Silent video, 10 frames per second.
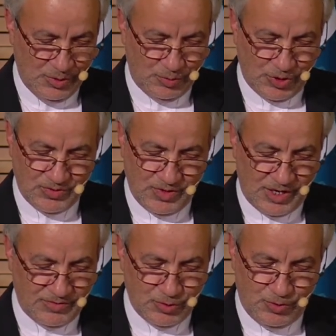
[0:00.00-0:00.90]
but we
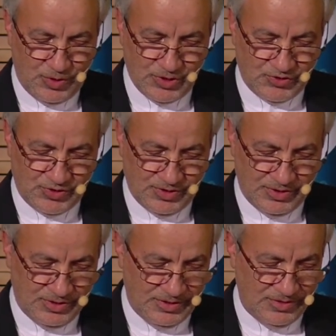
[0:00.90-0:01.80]
have no watch.
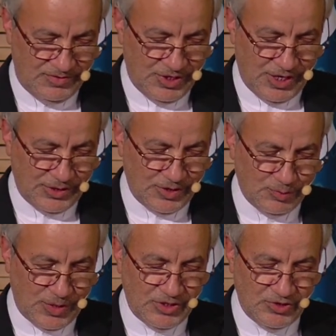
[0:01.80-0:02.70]
We
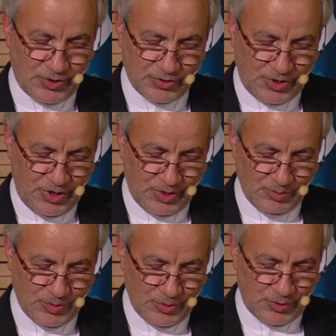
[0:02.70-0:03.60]
cannot manage our
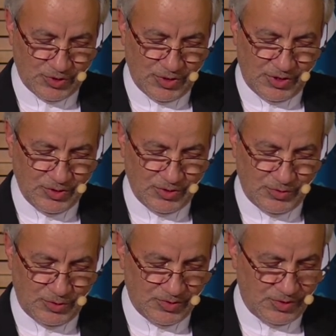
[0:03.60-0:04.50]
time, or in other
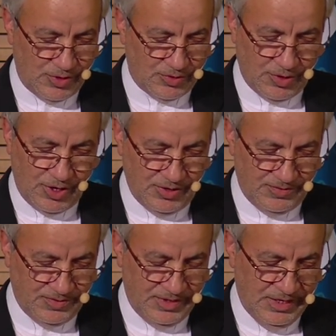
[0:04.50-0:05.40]
words, our
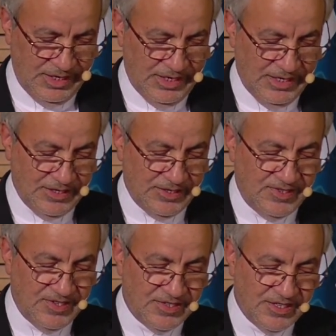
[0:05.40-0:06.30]
life.
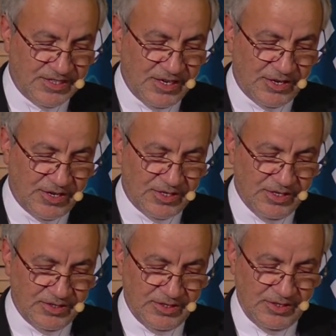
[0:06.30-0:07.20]
This is the real
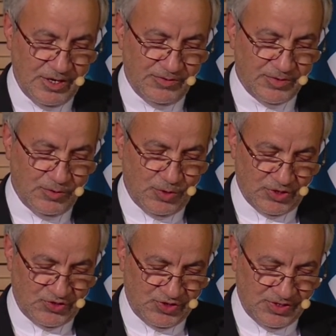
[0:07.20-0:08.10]
identity of the
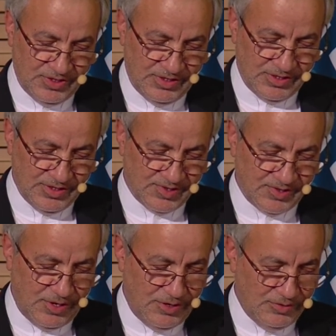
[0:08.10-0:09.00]
watch, the
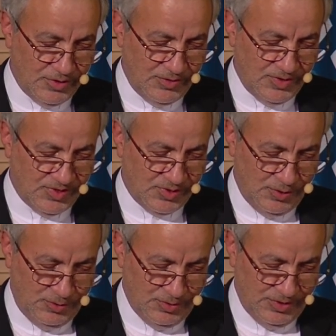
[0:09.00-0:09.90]
sound of its
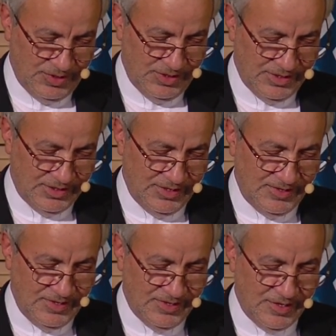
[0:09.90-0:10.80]
soul.
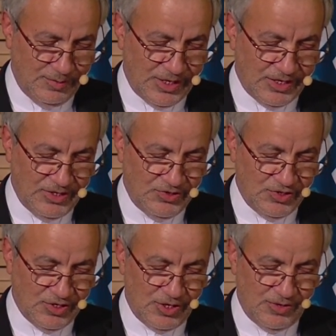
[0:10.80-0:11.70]
This is the
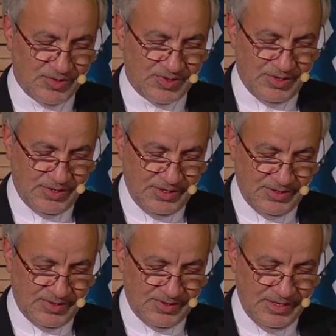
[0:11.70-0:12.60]
managing of
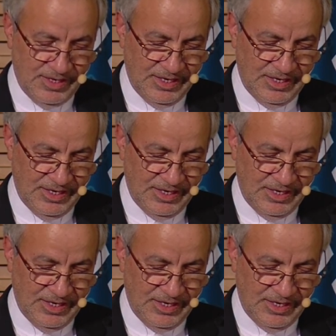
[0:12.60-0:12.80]
seconds.